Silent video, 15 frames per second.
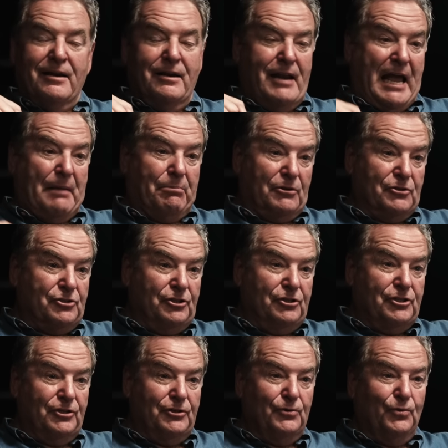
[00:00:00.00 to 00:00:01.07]
Naples to
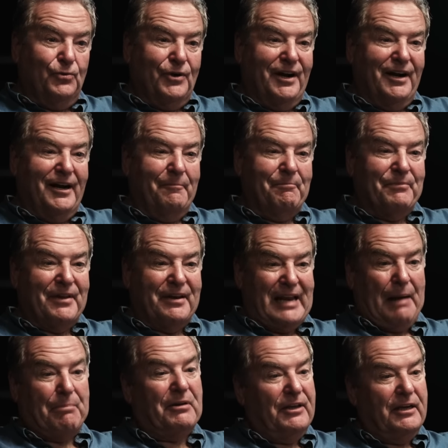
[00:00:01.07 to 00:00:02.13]
do um,
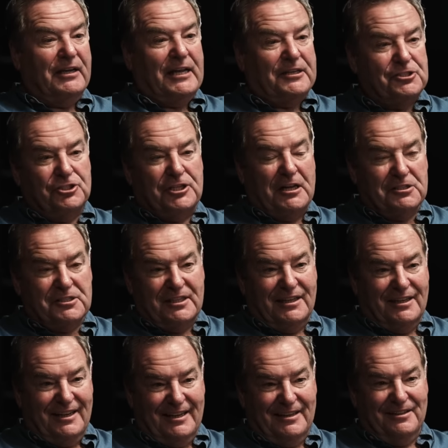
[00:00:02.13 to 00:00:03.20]
Napoli against
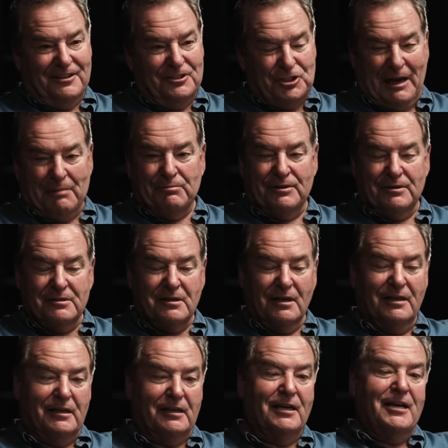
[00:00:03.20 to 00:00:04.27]
Chelsea in the Champions
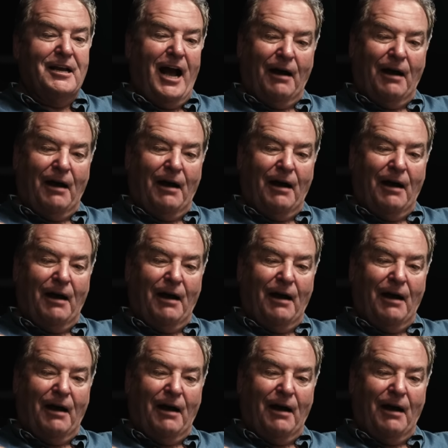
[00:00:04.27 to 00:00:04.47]
League.